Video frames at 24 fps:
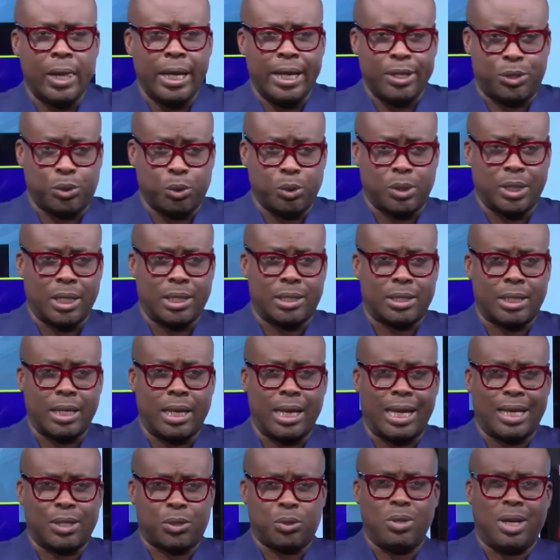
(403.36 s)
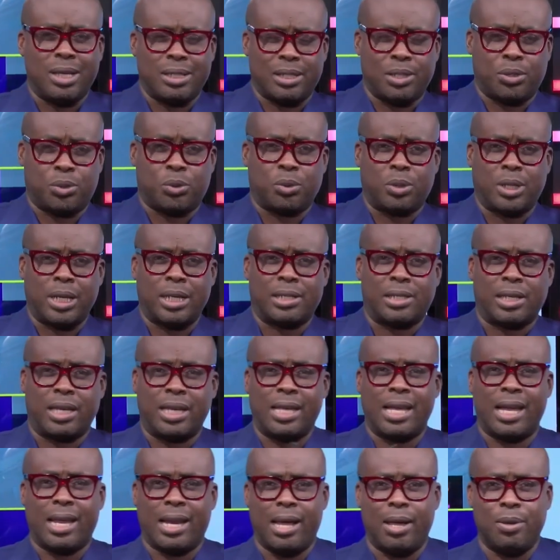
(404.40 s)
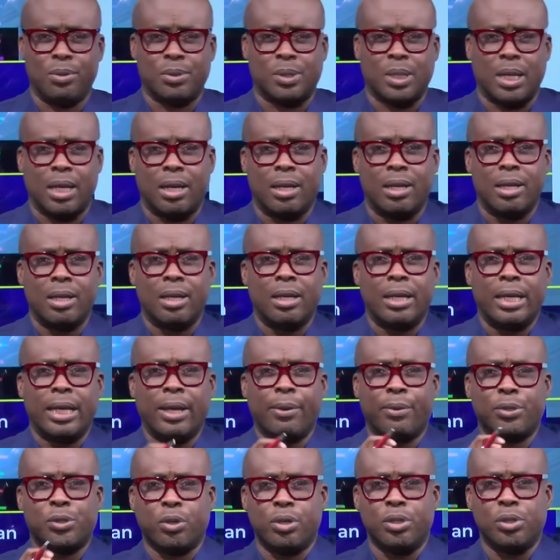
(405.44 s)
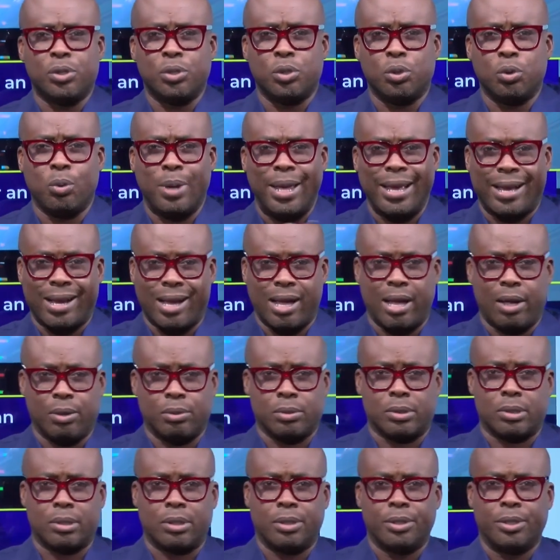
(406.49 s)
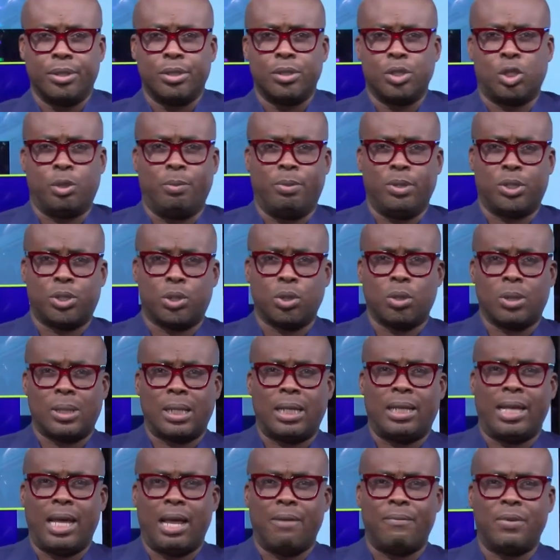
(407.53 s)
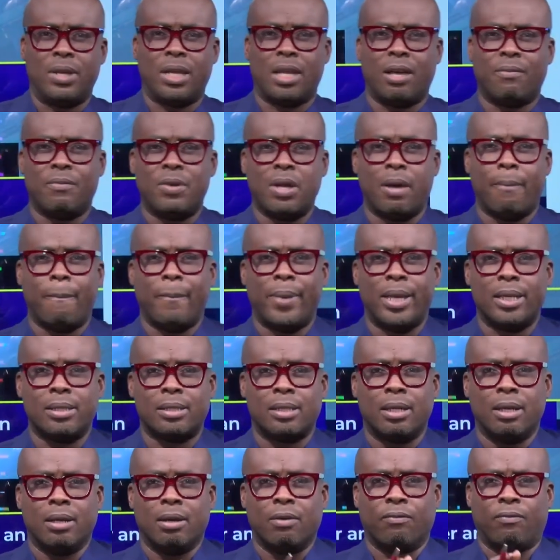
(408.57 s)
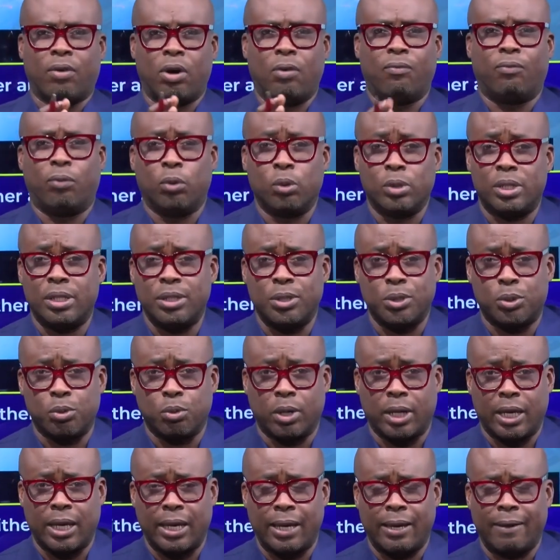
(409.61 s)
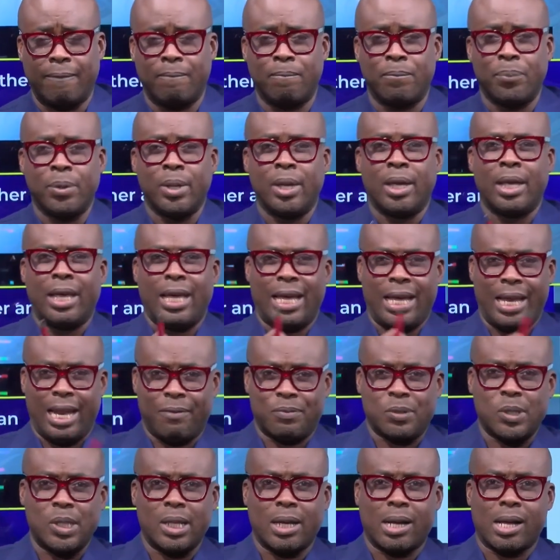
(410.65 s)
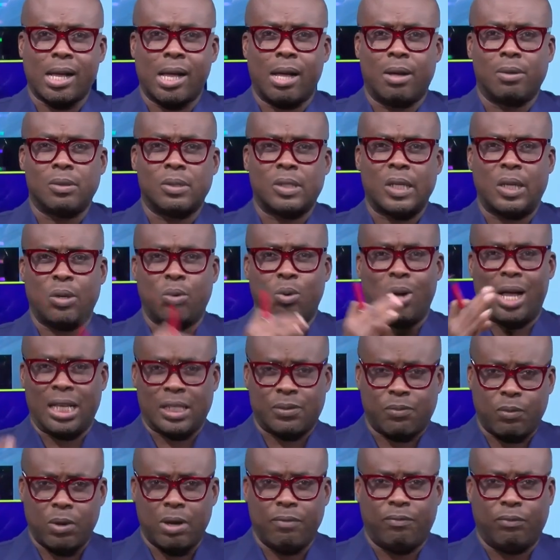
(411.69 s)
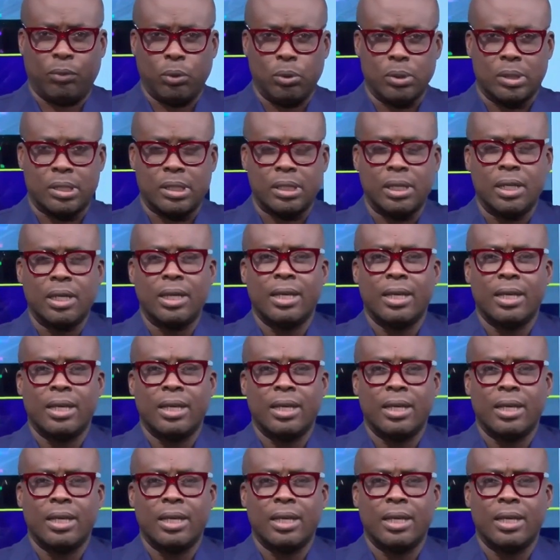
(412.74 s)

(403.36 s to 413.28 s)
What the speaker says: He took the chair. As soon as he took the chair, he announced that he was going to do a count to be sure that they have enough numbers for voting to occur. And after the count, he will ask for a vote.